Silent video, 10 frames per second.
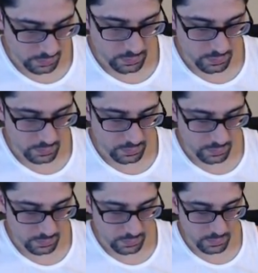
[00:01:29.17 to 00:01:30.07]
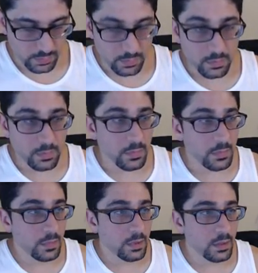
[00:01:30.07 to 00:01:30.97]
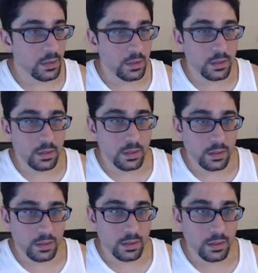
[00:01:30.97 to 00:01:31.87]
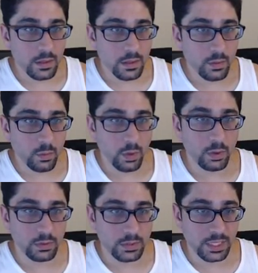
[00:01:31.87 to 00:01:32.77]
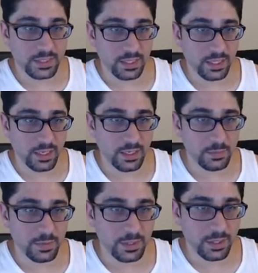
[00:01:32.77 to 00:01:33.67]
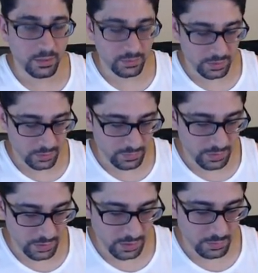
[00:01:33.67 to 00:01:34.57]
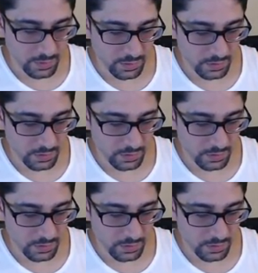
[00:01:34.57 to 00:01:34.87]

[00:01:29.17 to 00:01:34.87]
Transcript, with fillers: Did um do you want to buy it? Whoa, that's a lot of money. I don't think you have that kind of money.